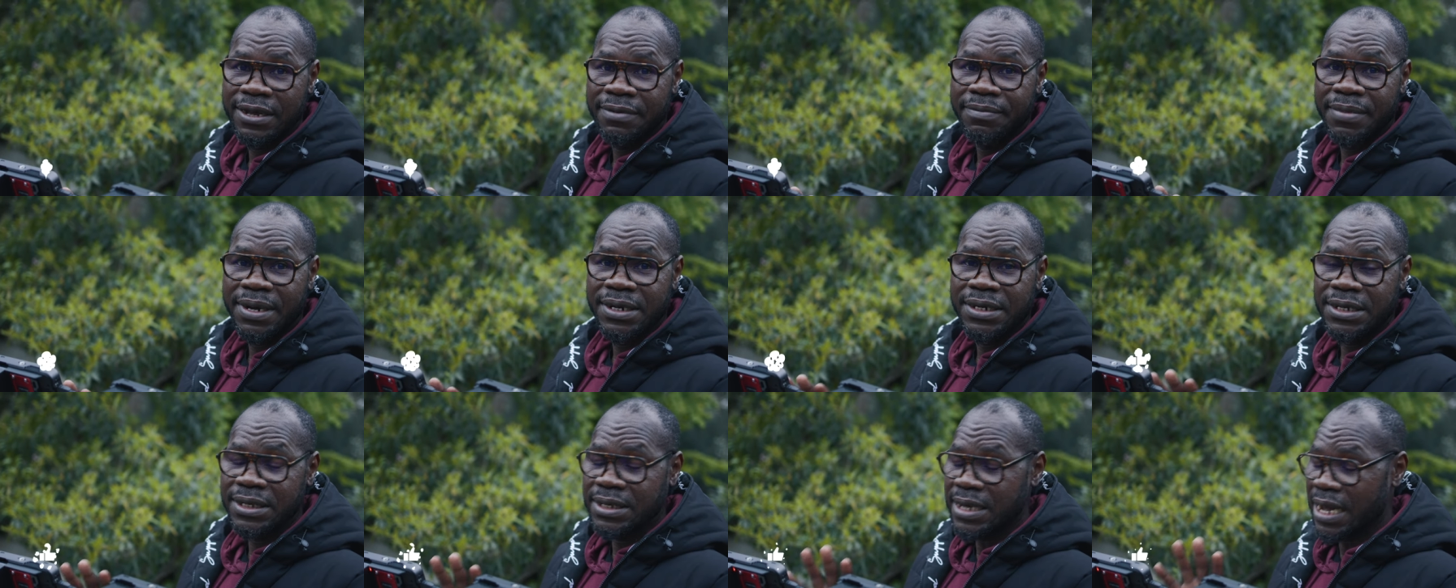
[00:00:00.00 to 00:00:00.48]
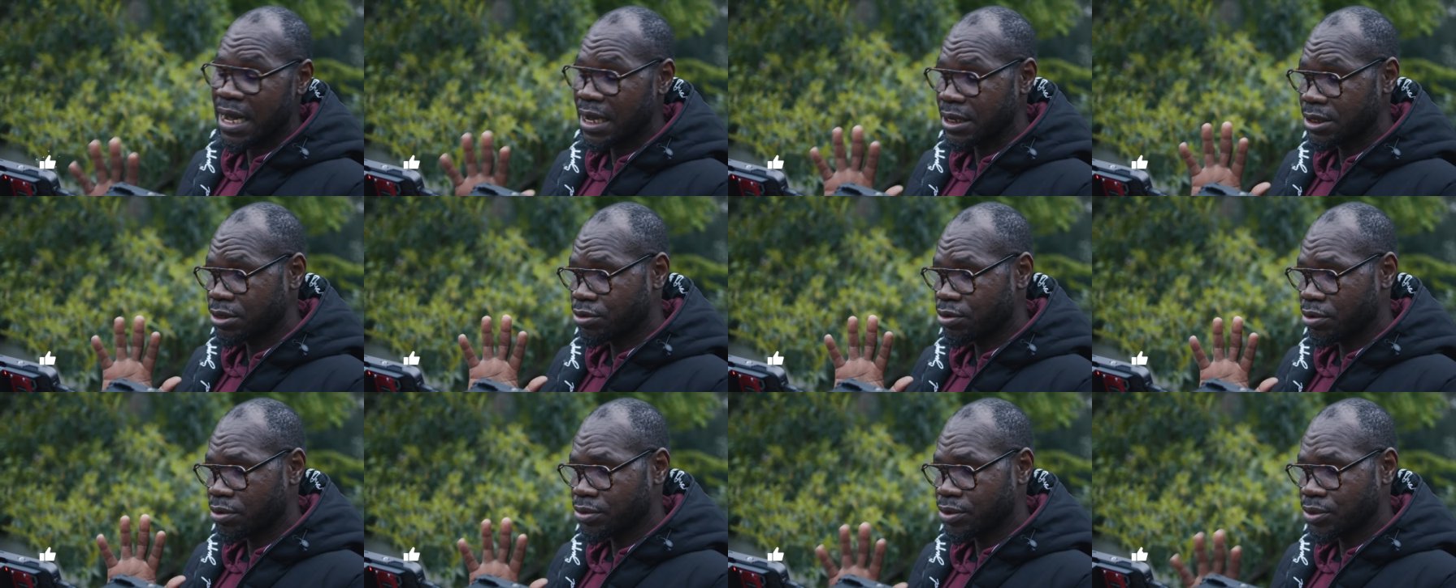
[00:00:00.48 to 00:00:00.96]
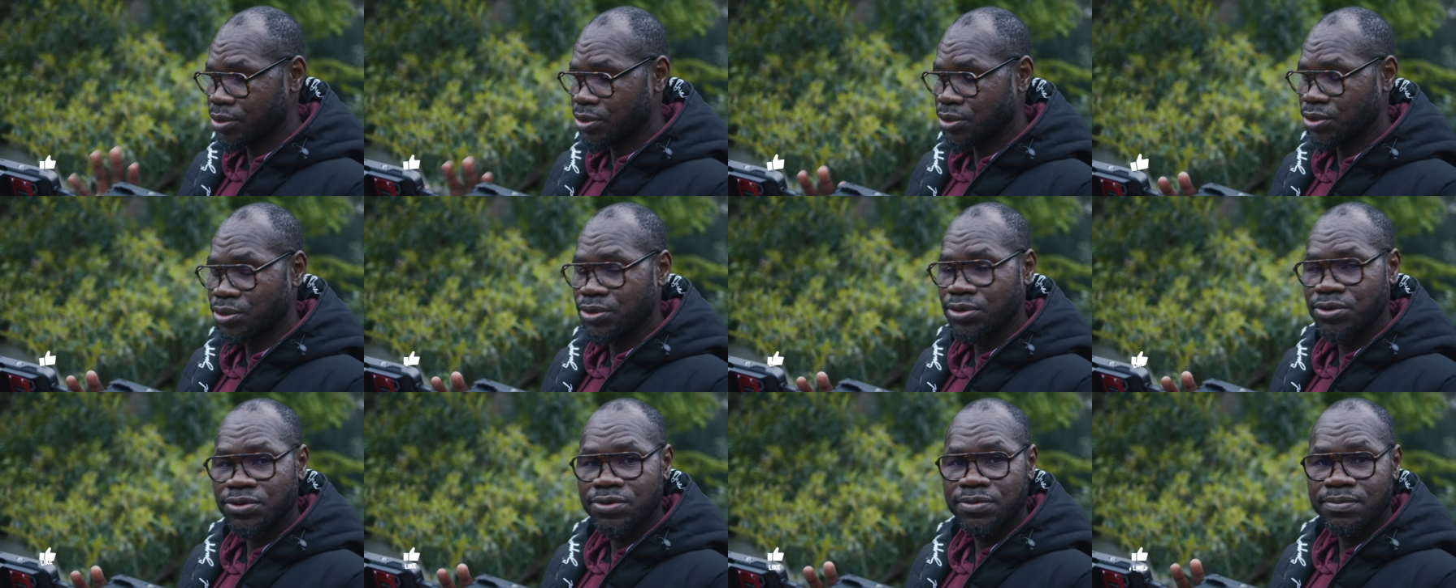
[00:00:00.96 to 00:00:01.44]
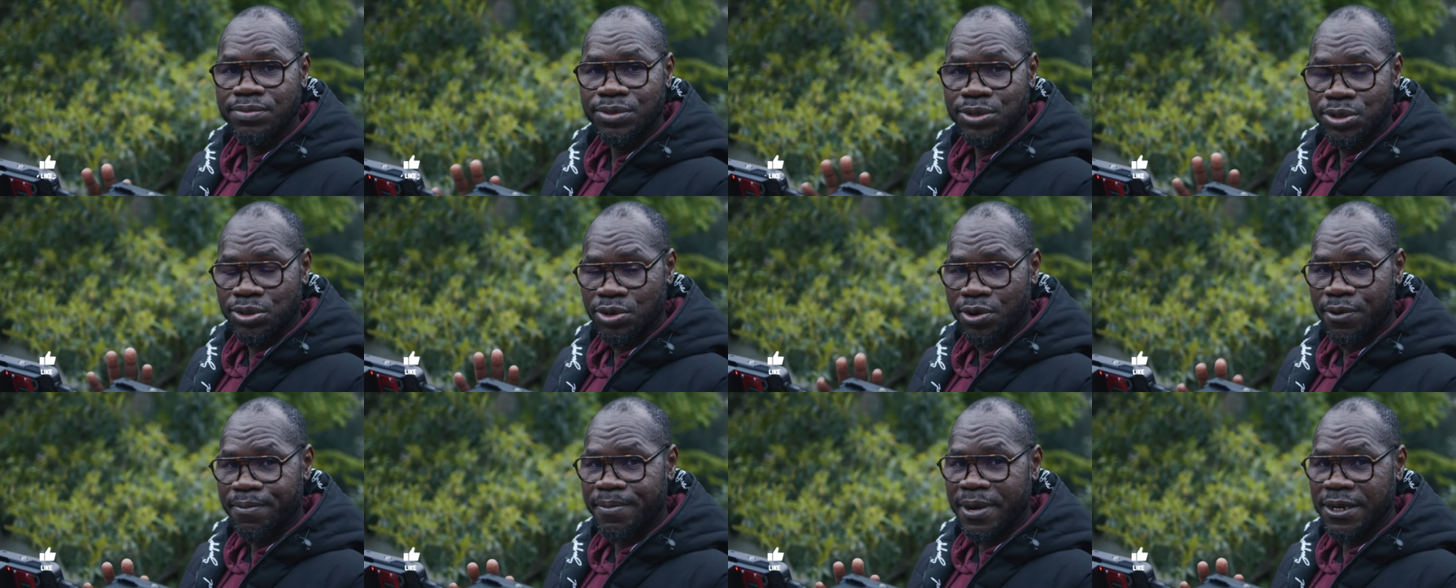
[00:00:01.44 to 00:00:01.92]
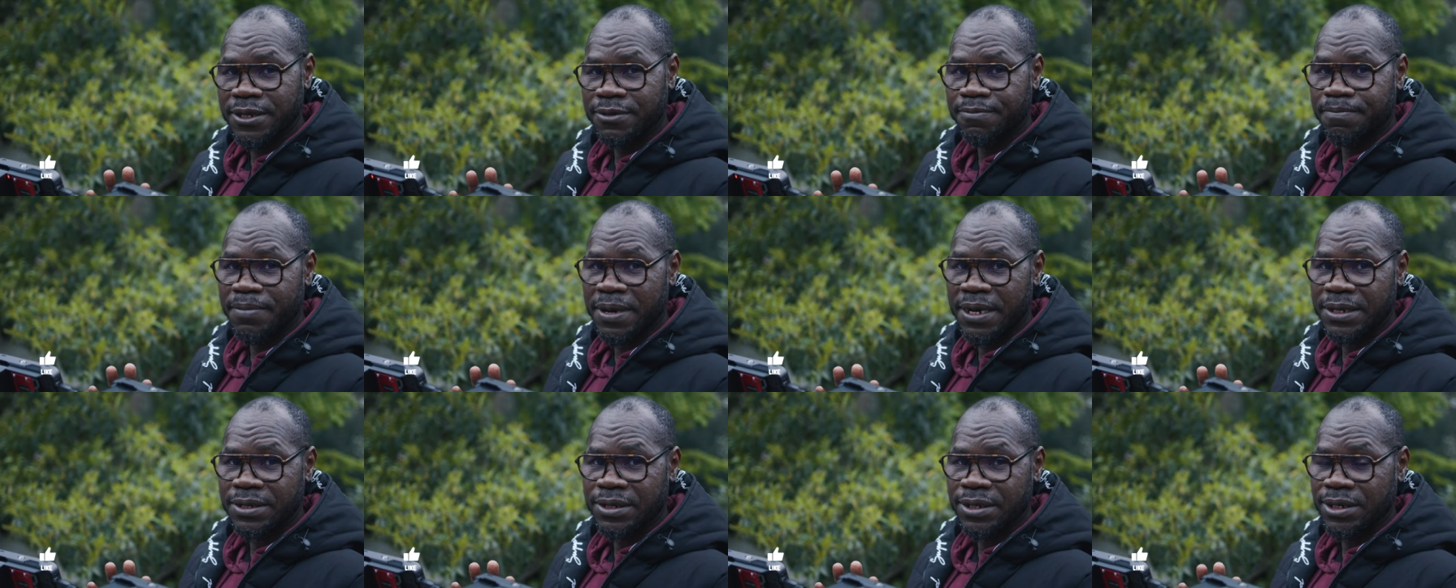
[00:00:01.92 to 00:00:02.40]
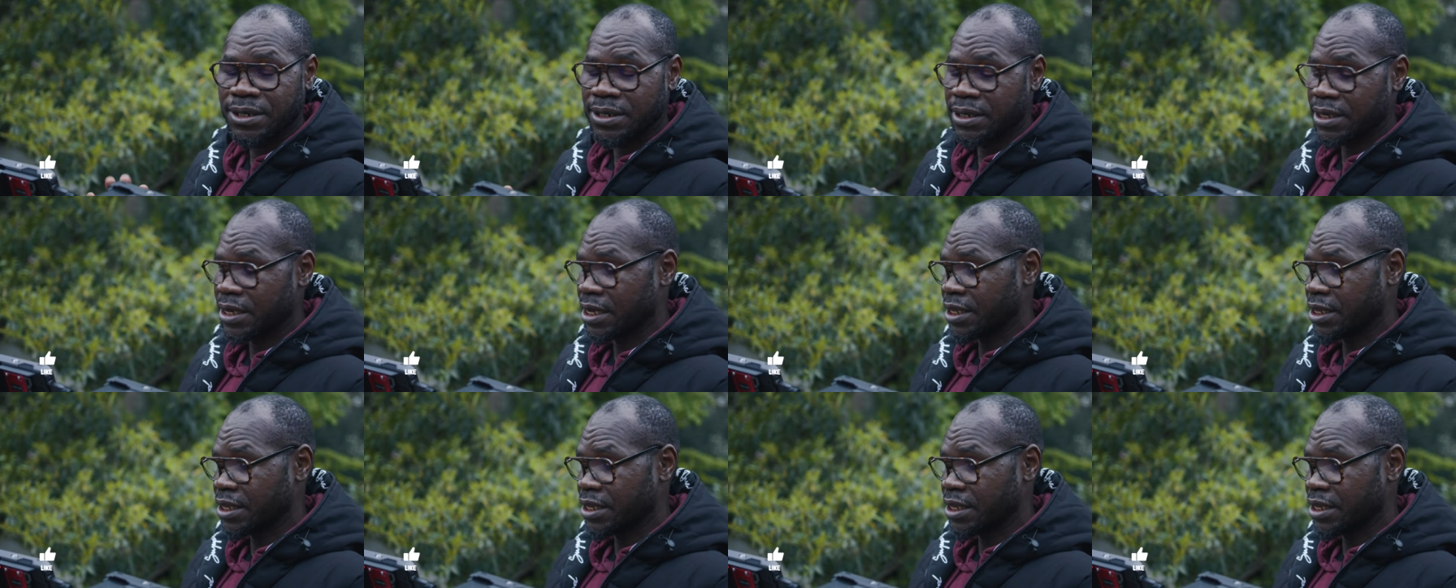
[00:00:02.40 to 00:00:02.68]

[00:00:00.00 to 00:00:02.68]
but it has consumed so much battery.